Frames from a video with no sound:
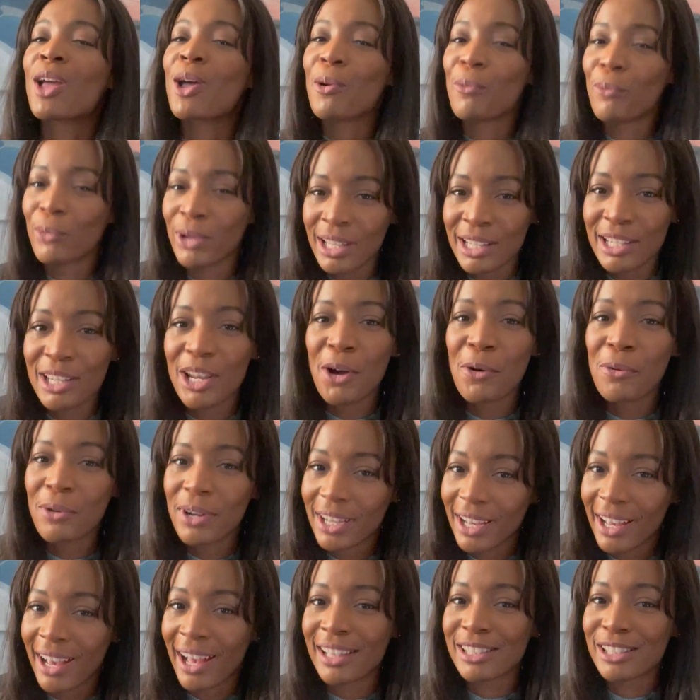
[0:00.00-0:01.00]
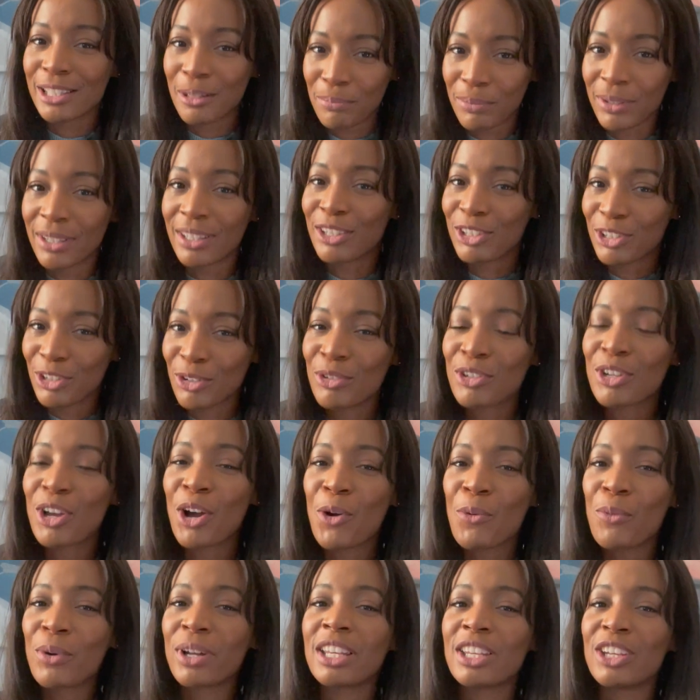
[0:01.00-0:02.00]
We know what gossip is. You
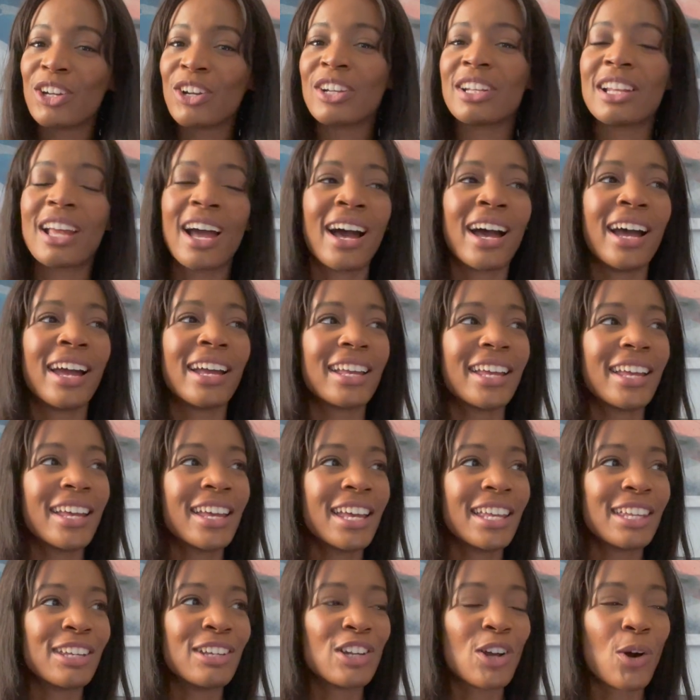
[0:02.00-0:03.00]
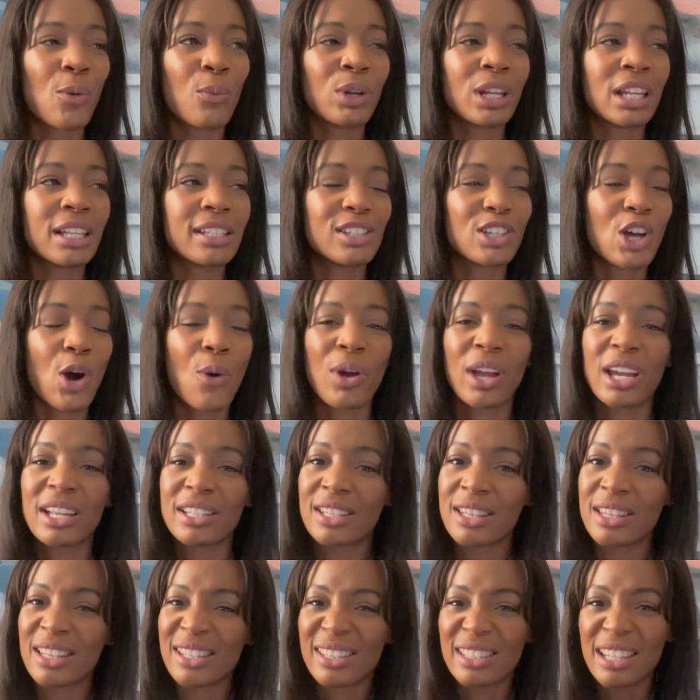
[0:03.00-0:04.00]
know when you're not, when it's going
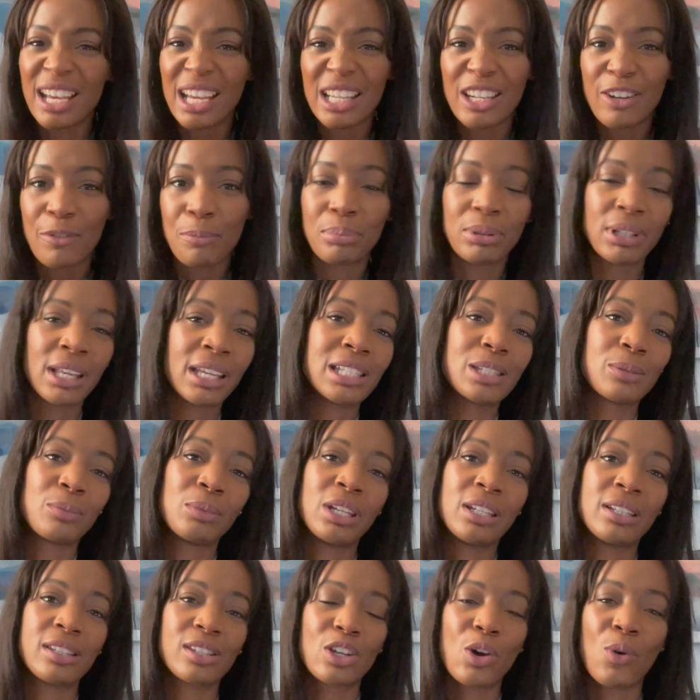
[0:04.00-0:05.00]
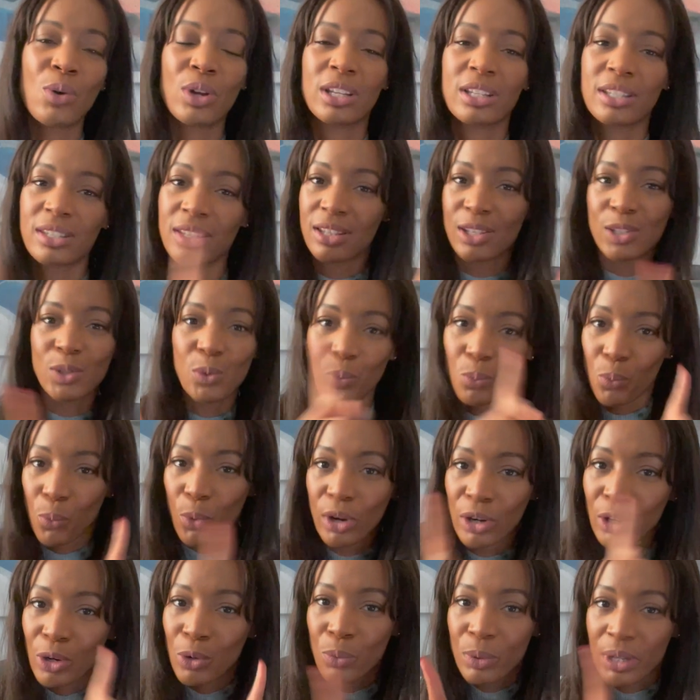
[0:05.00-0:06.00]
into this negative place, when it's going into this
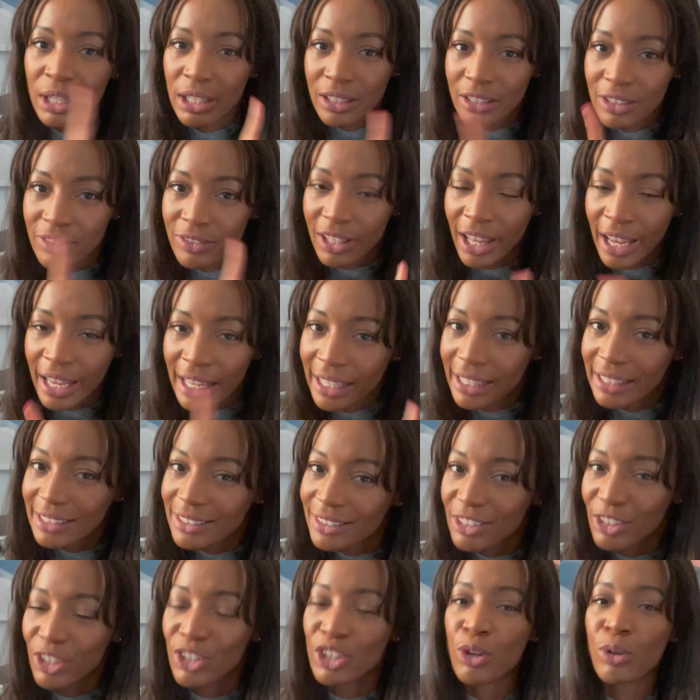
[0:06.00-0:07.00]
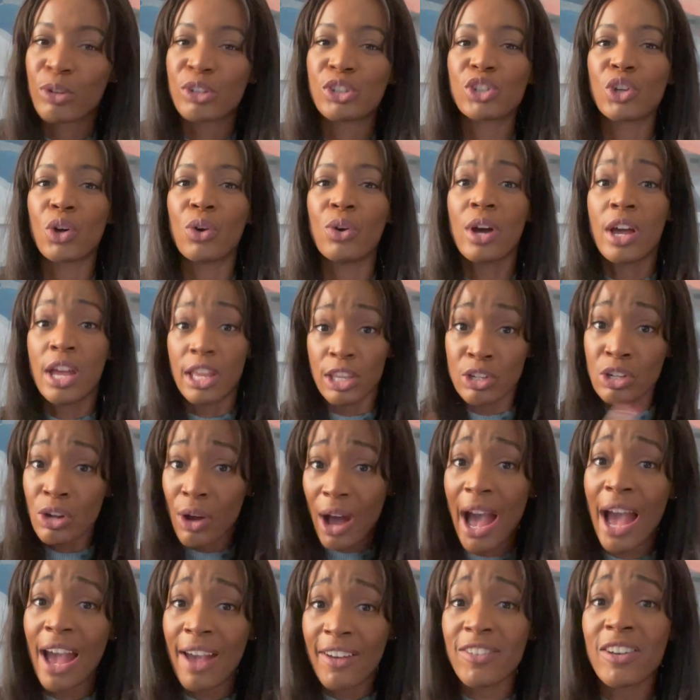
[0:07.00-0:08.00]
whirlwind of like, and so,
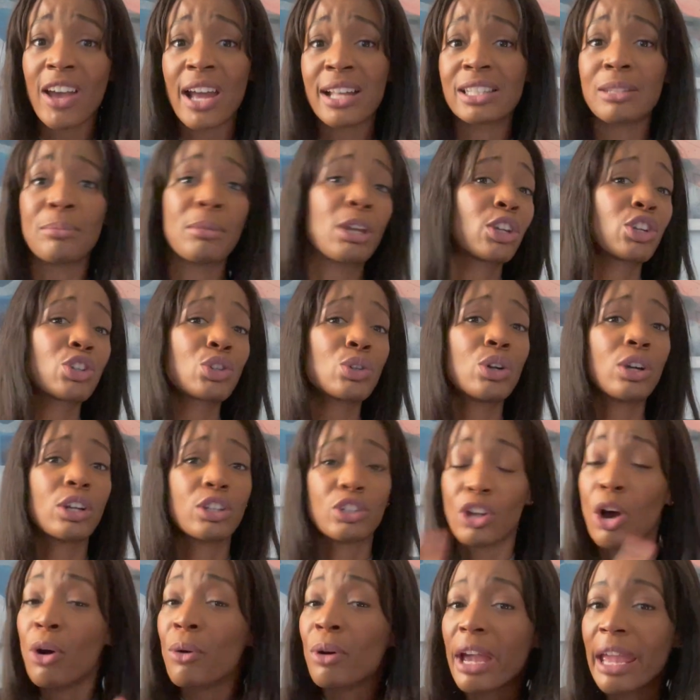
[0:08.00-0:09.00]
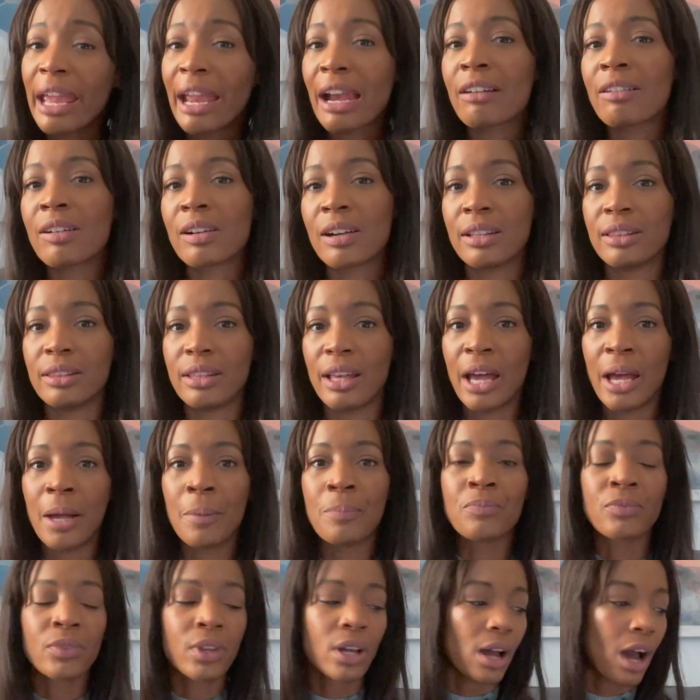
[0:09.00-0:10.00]
I had to make sure, don't err in
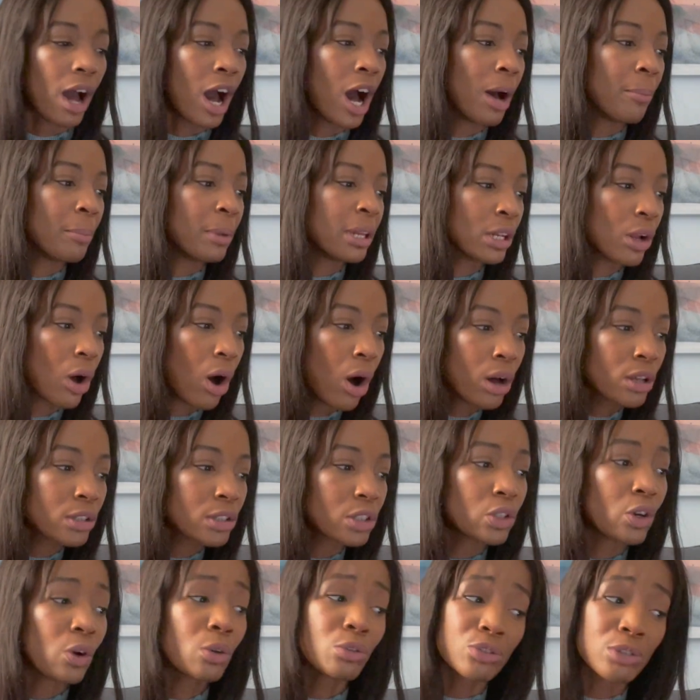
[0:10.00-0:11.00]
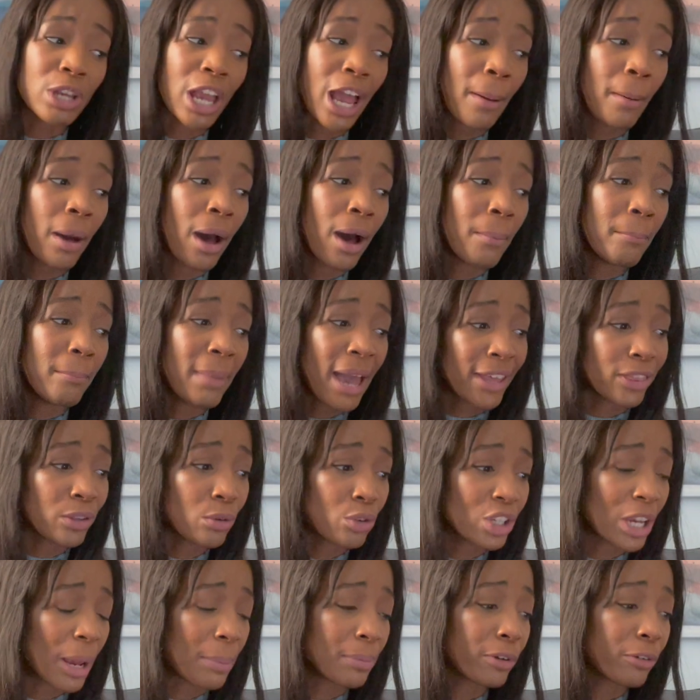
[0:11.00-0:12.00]
that. And also Matthew
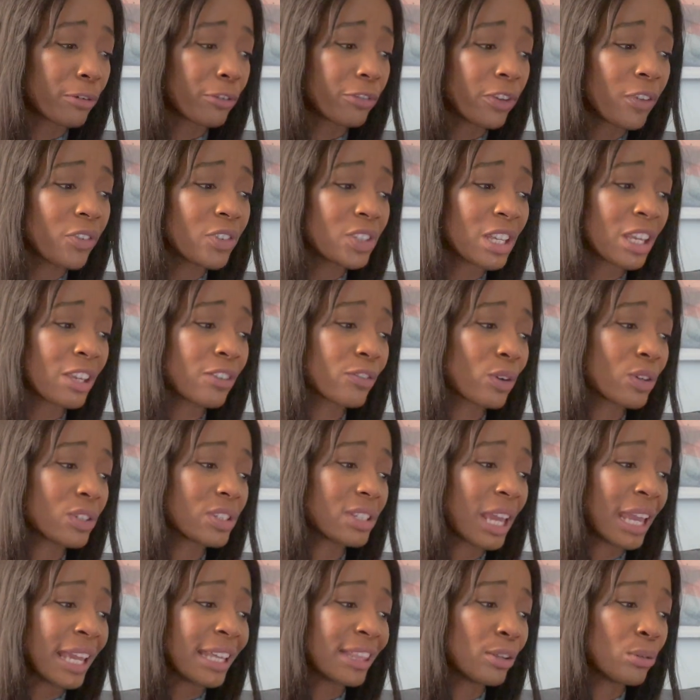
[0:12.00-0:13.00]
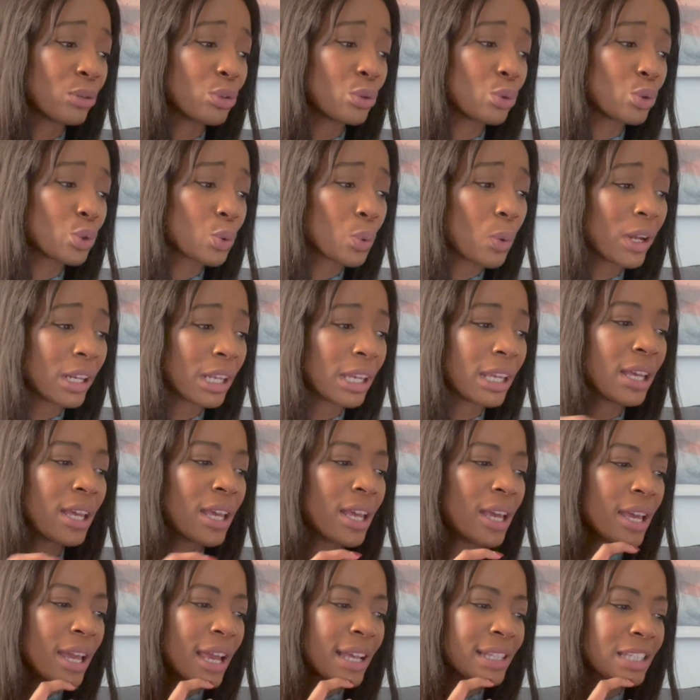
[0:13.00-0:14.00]
chapter 15, verse 18 to 20,
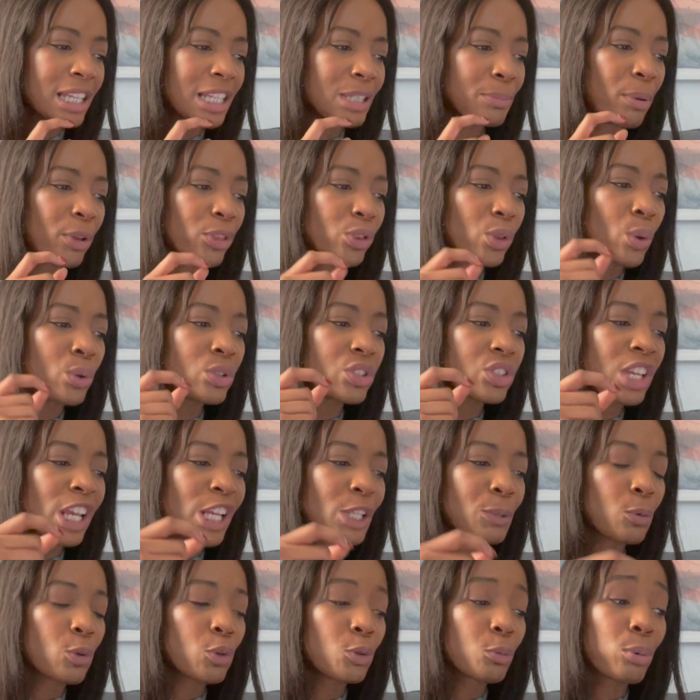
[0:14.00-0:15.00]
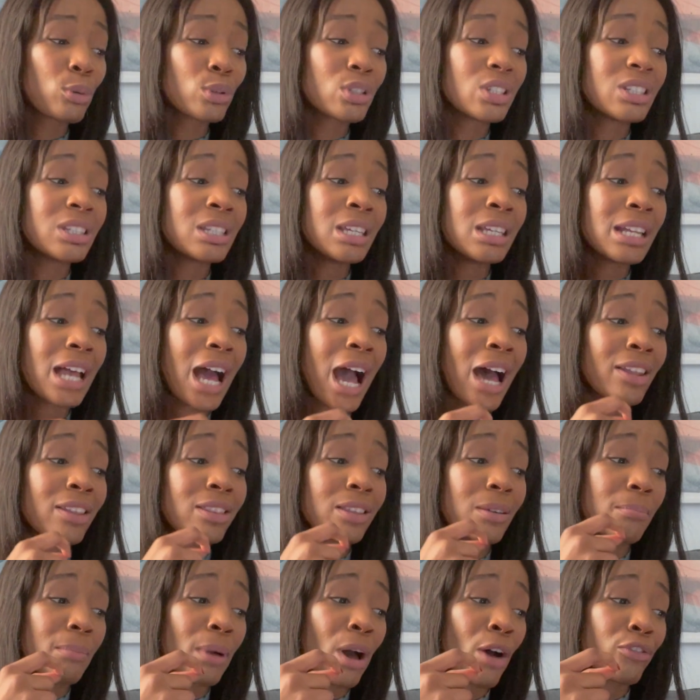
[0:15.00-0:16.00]
it says, but those things which proceed out of
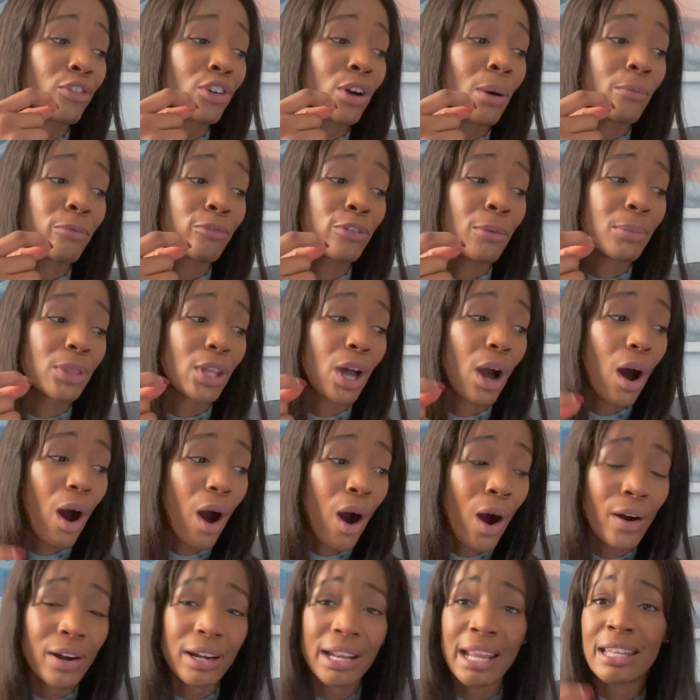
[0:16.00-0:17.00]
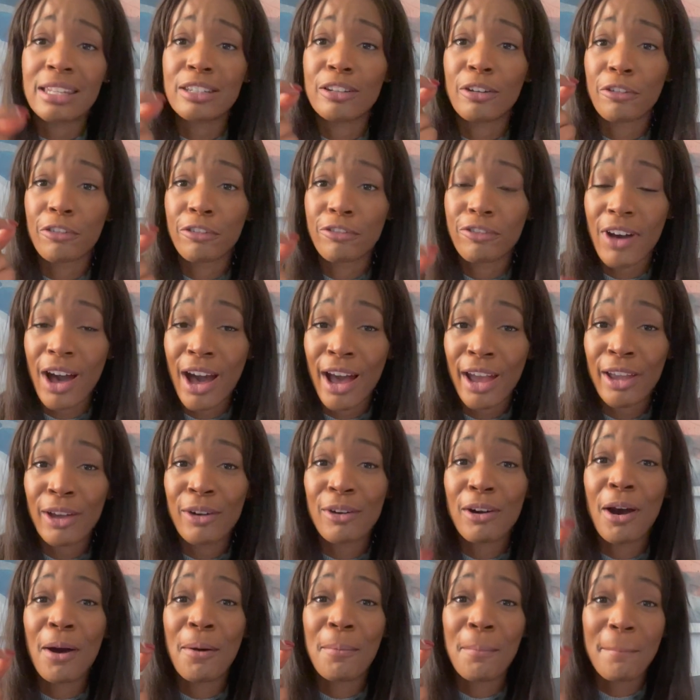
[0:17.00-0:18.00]
the mouth come from the heart and
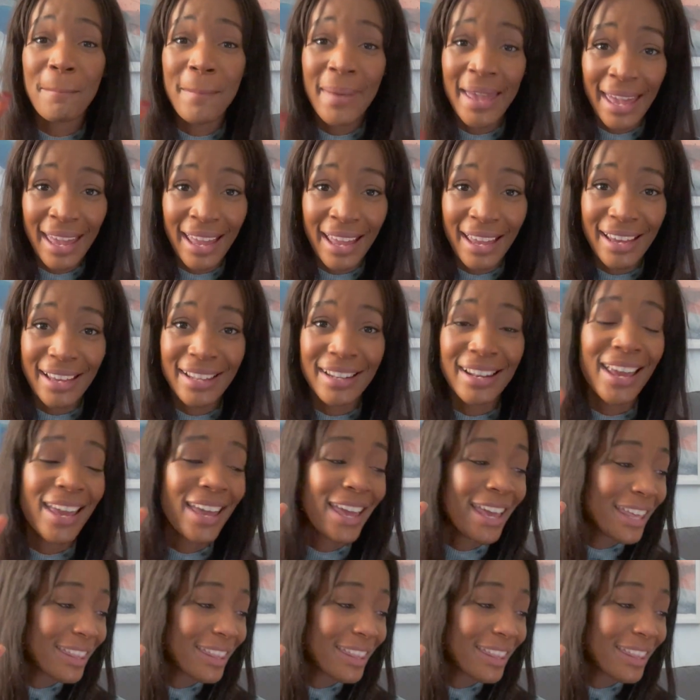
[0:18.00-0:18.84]
defile a man.